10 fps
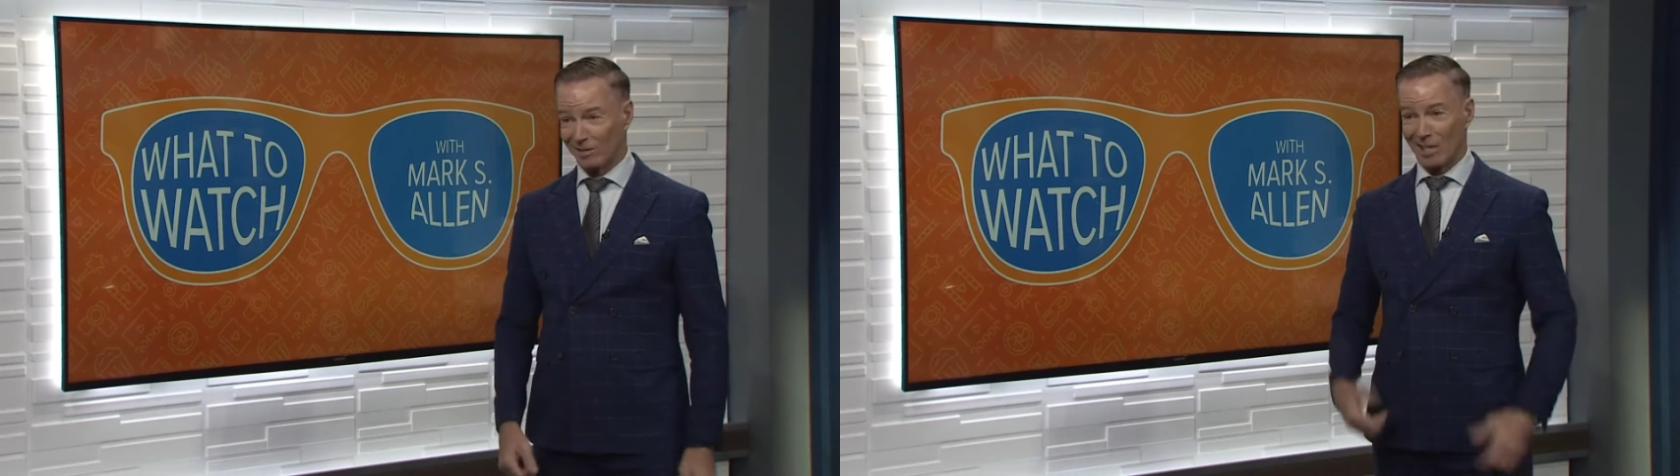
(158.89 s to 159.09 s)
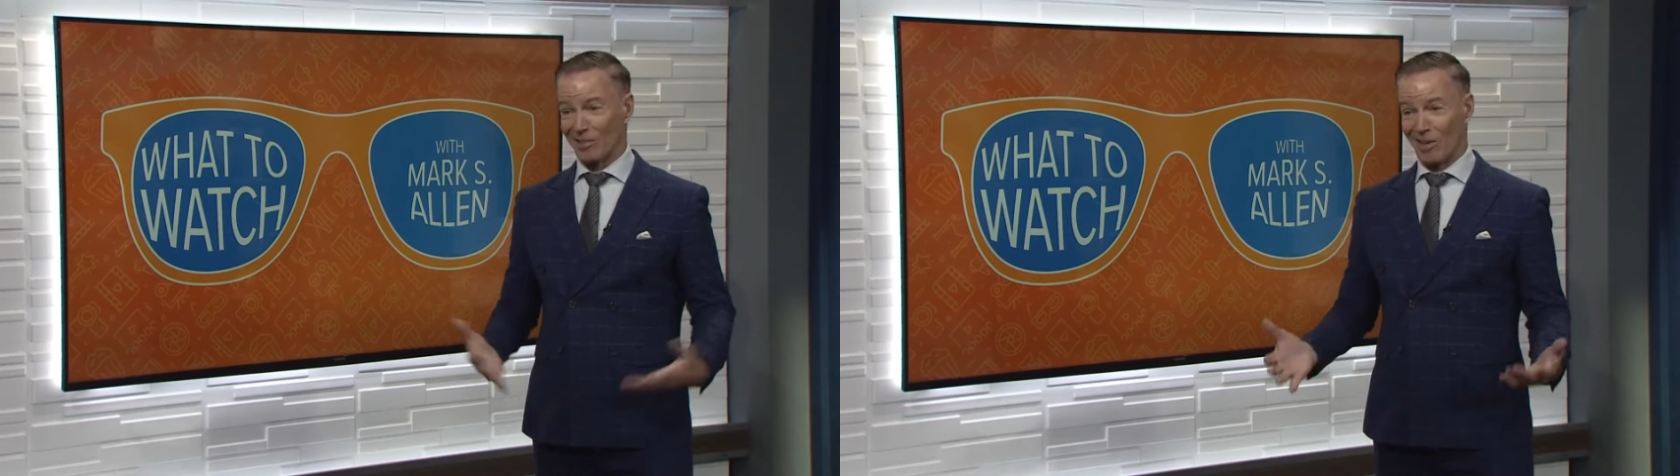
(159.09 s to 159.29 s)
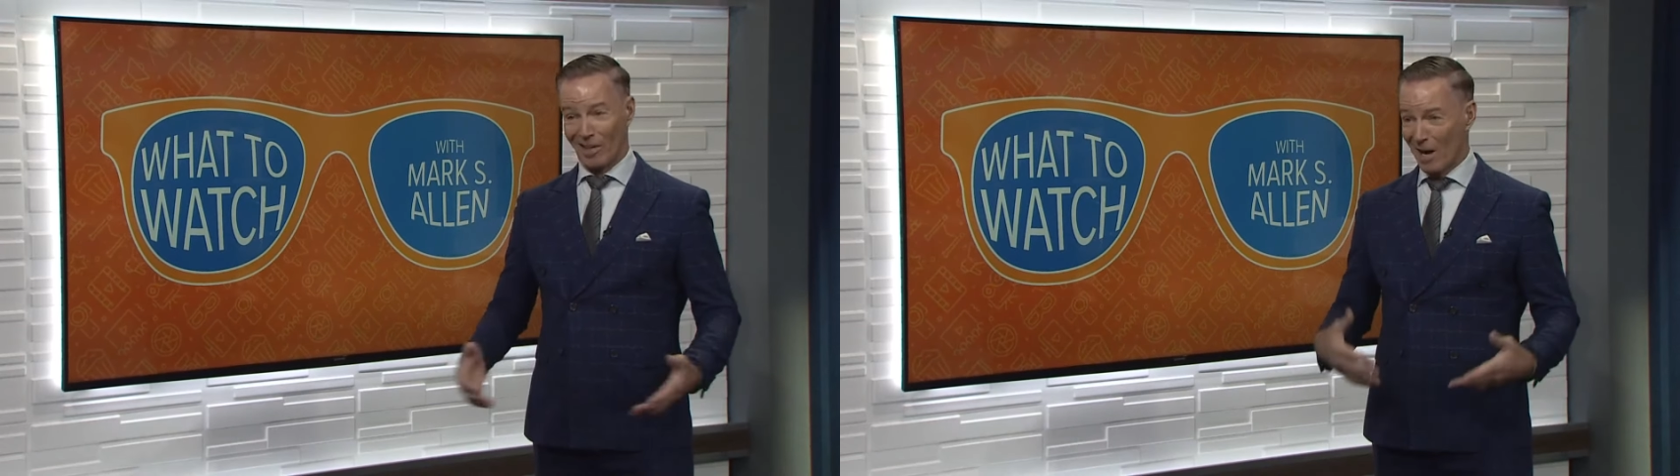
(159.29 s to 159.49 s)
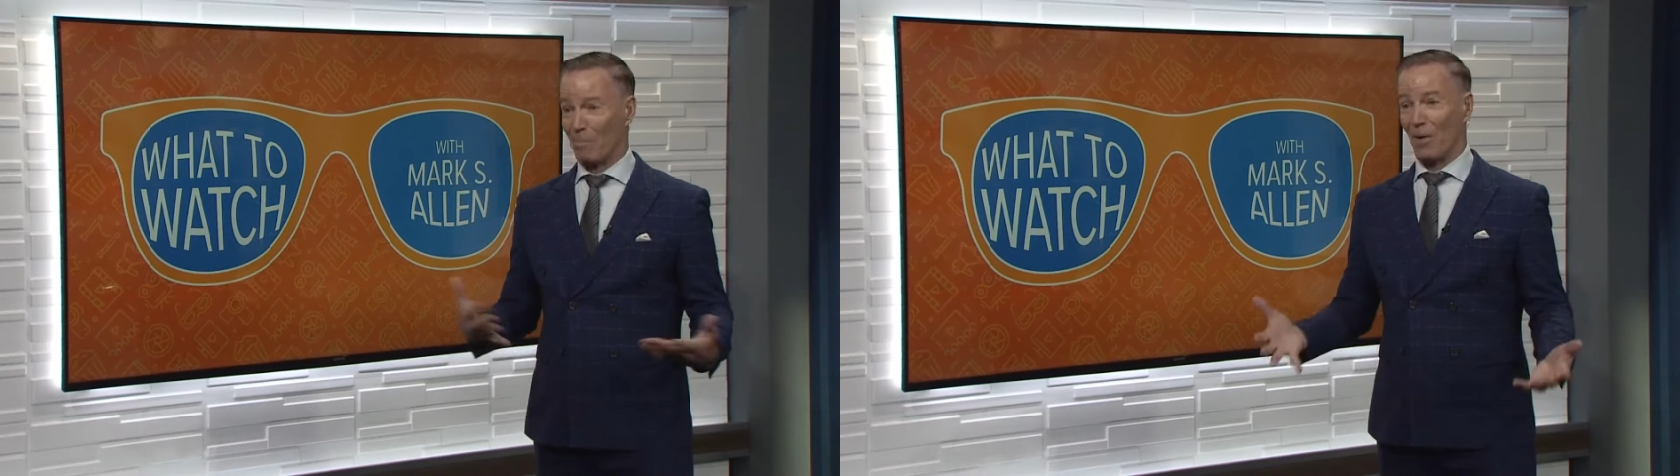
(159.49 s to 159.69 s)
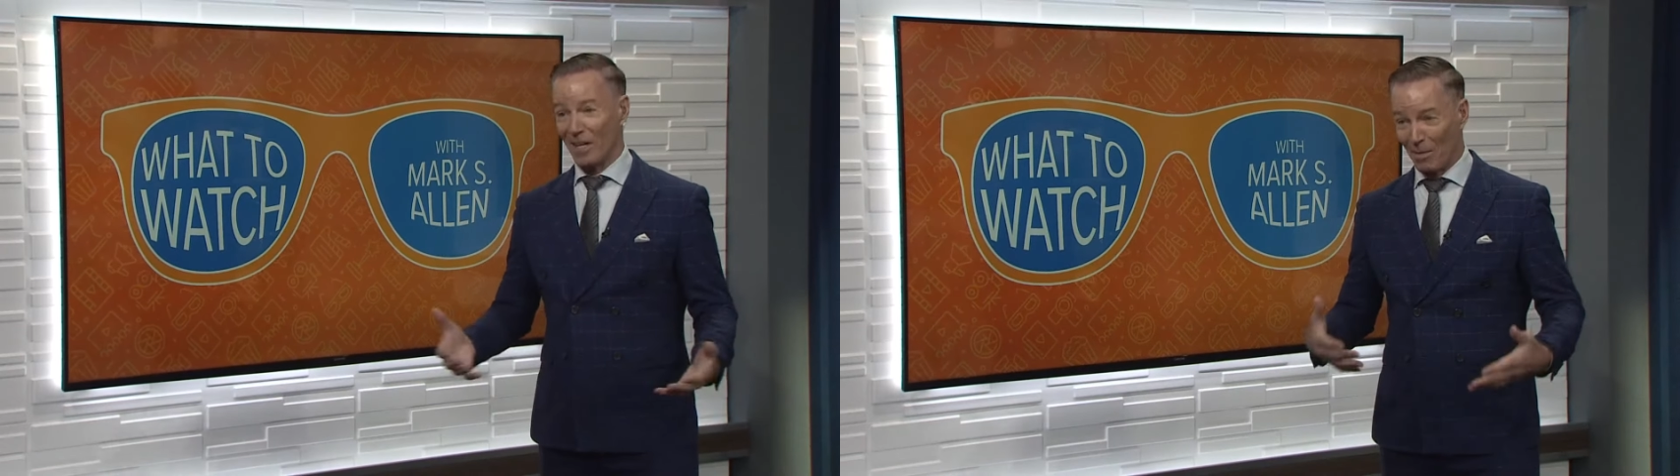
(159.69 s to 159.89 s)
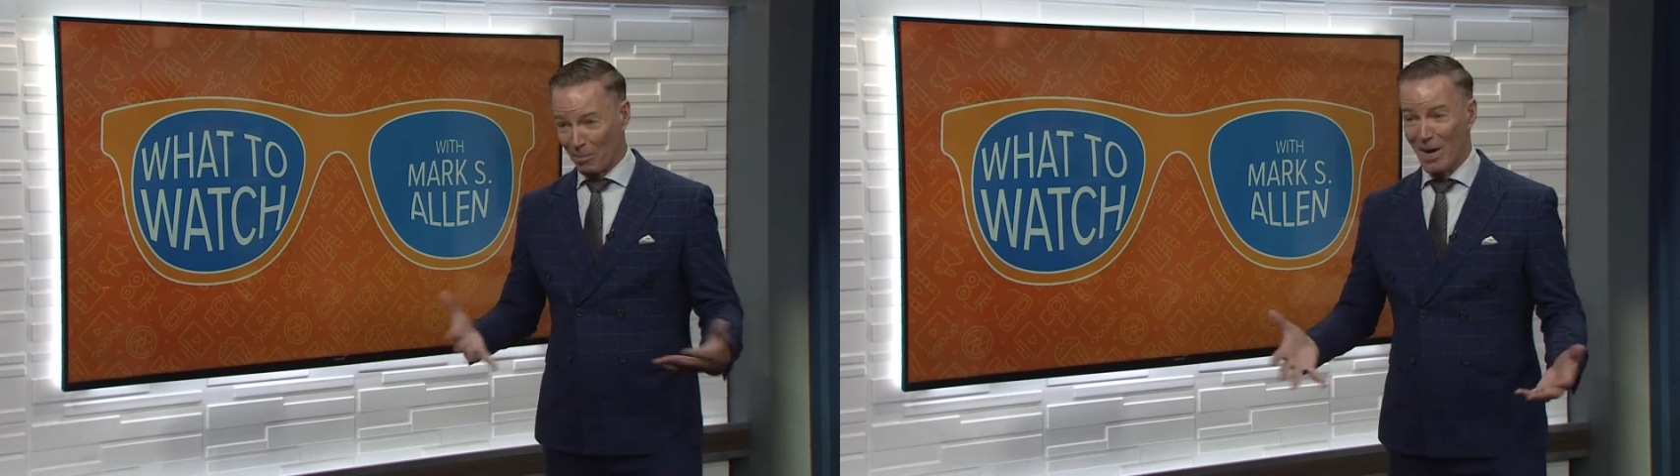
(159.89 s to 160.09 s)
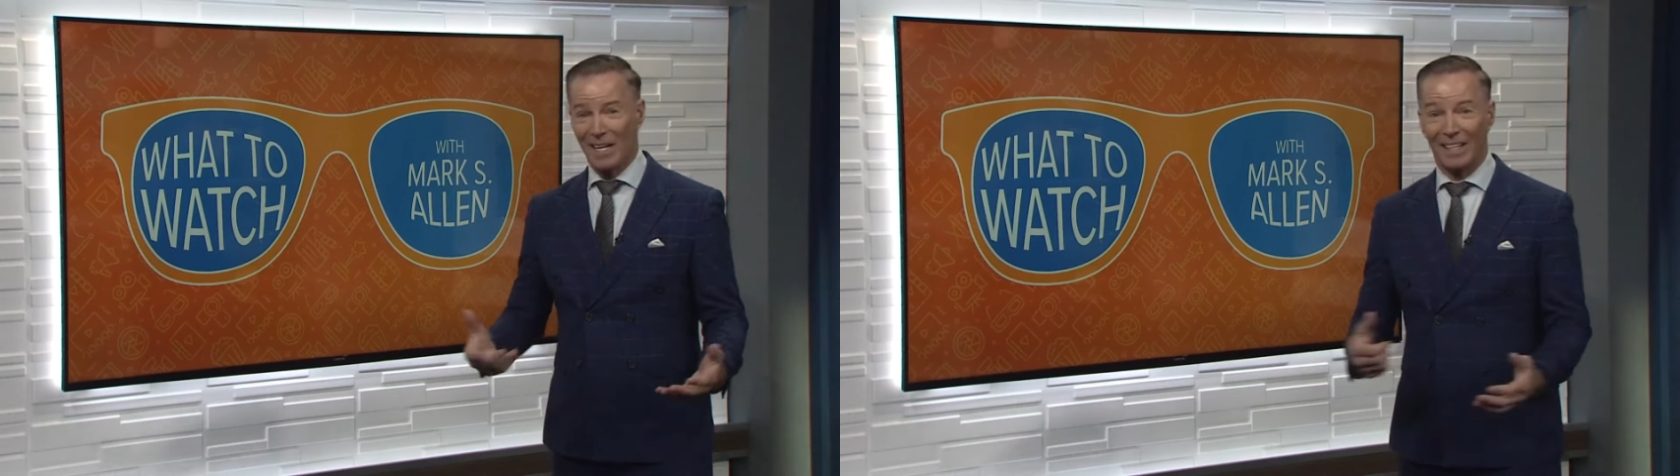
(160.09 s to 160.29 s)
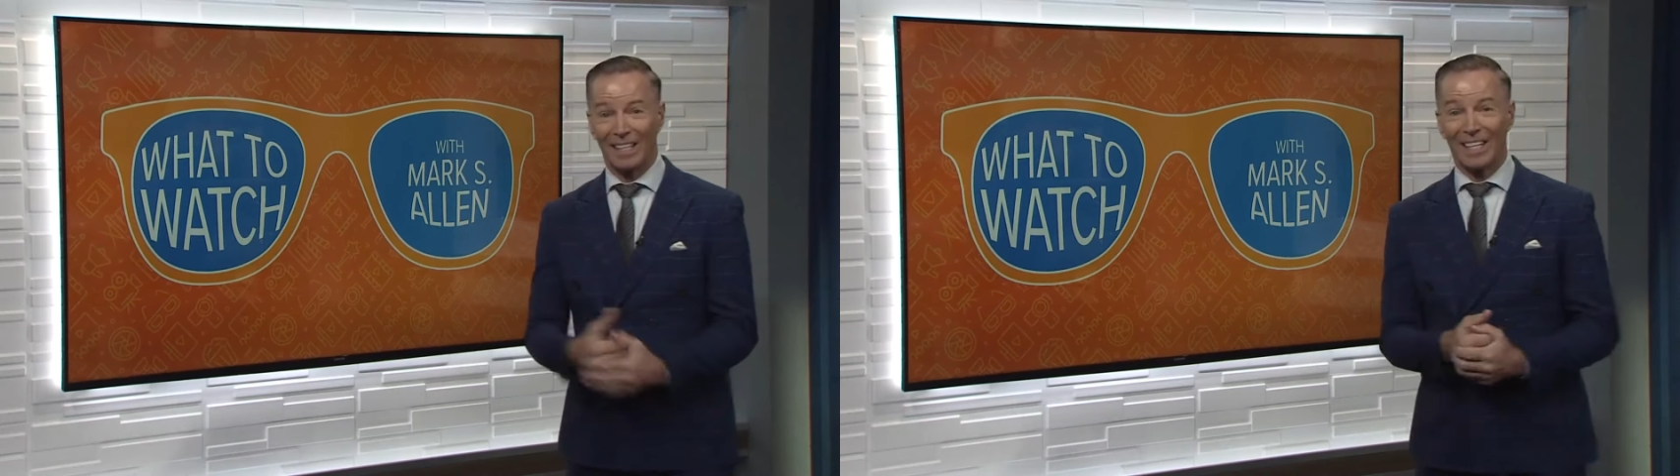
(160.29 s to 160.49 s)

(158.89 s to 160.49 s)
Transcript: that's all you got, bring it, bring it.